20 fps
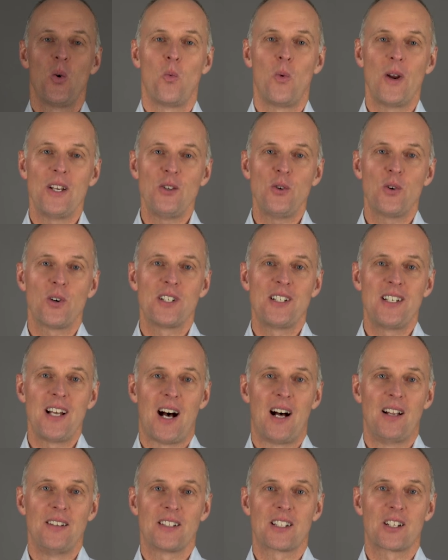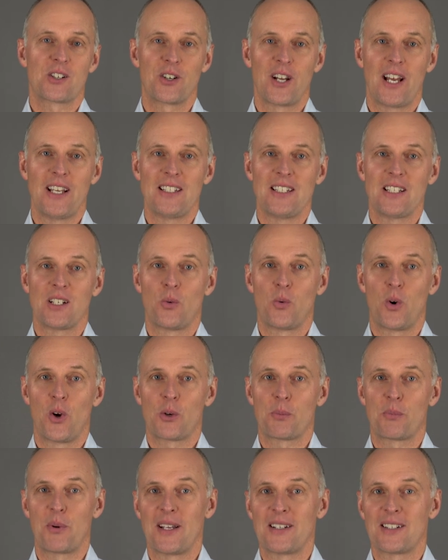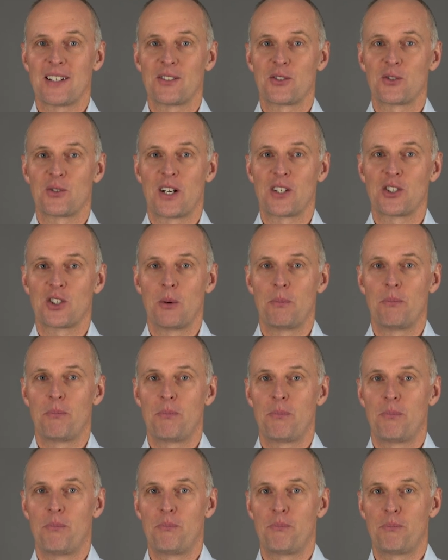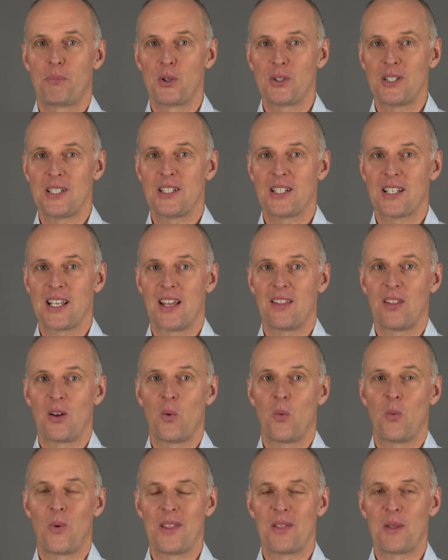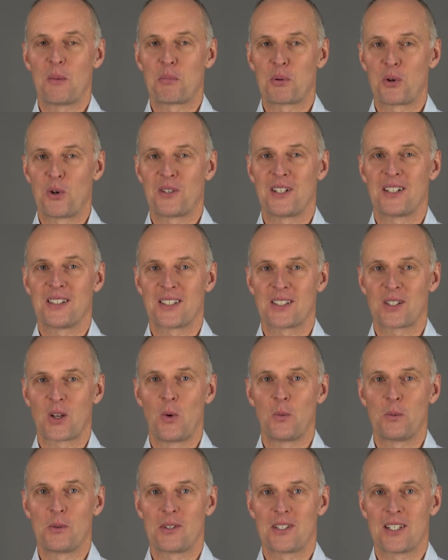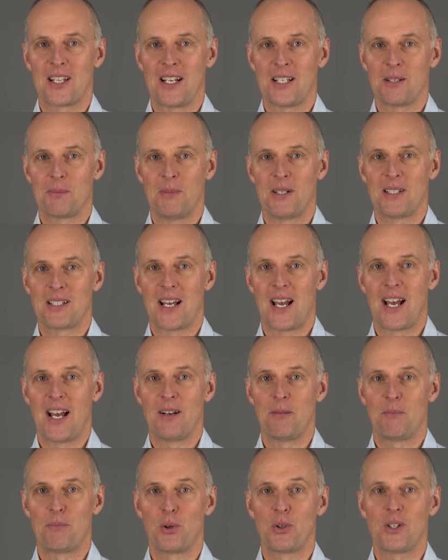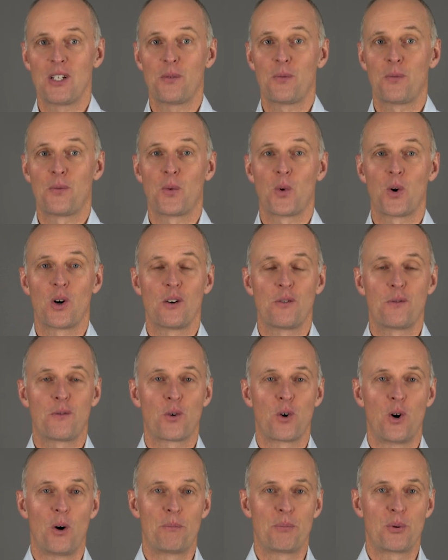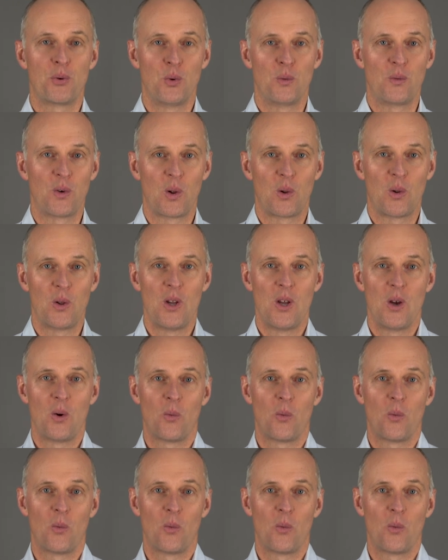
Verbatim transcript: When you are done creating a work breakdown structure, put it together with the project scope statement and put it forward for approval.